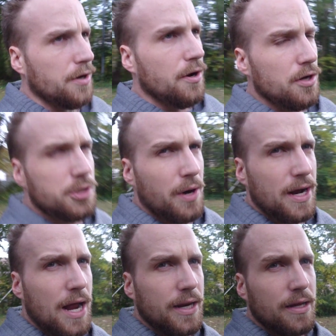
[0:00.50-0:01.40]
on, y'all? So
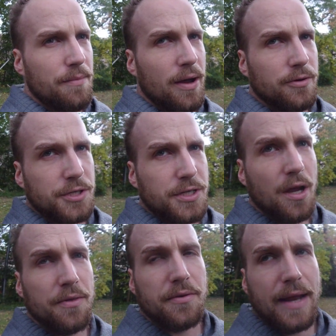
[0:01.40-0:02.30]
I got an email just
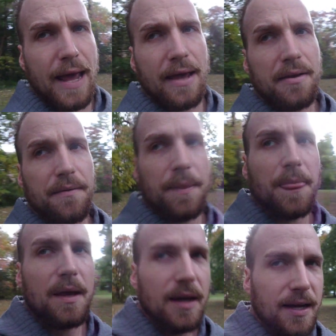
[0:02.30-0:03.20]
the other day,
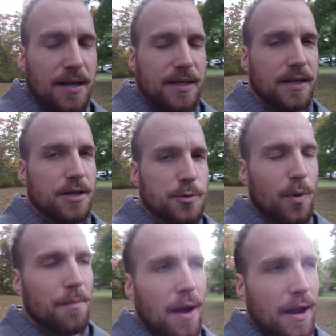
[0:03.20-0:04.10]
and I think this
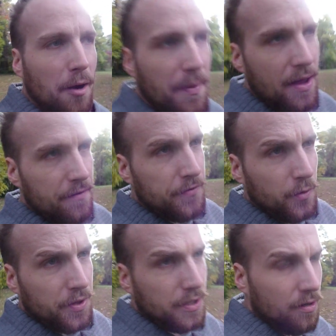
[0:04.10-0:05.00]
one might help out a
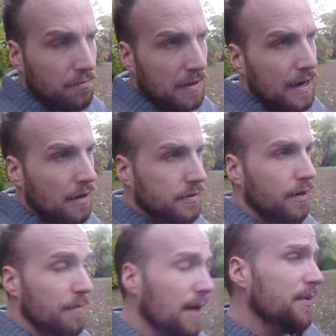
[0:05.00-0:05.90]
few of the young men out
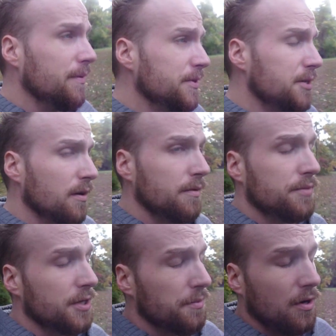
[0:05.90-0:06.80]
there, maybe even
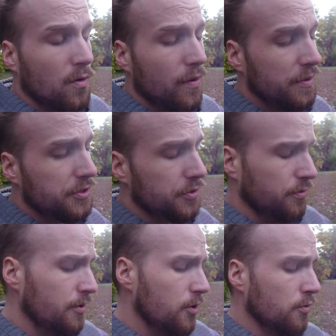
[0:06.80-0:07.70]
some young women
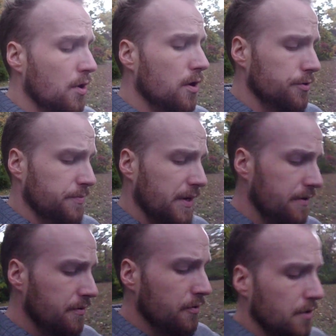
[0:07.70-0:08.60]
too. Who knows,
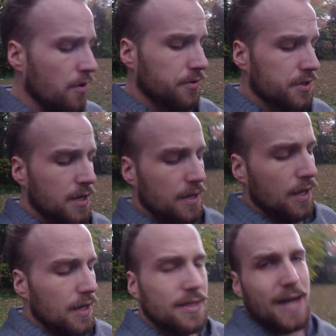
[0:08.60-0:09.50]
man? Who knows?
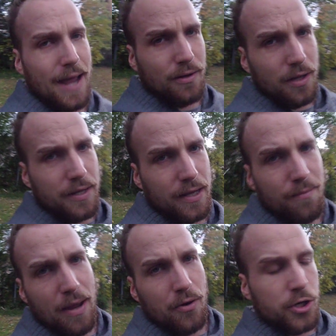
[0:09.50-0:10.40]
Title of the
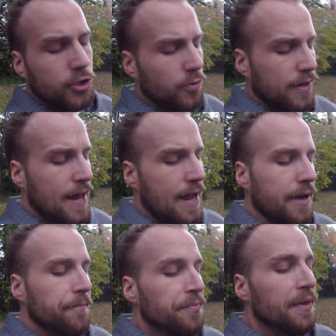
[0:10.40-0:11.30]
email,
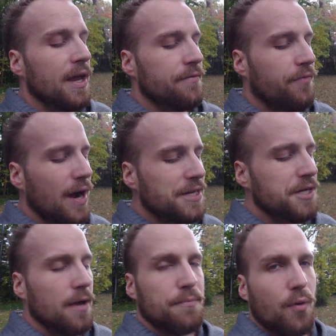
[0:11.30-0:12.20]
Q&A,
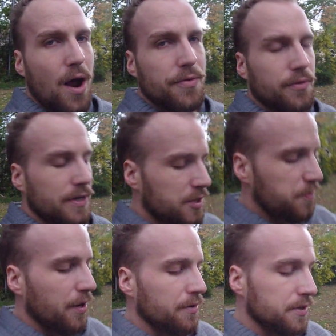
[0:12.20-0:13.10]
advice on brothel
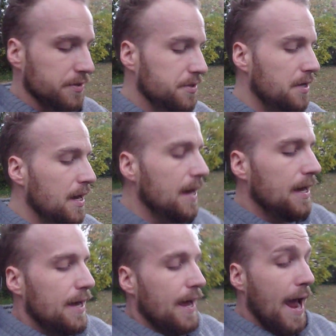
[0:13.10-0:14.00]
experience.
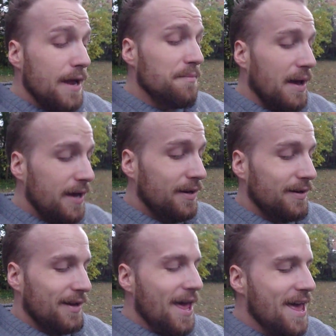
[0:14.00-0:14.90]
Hey mate,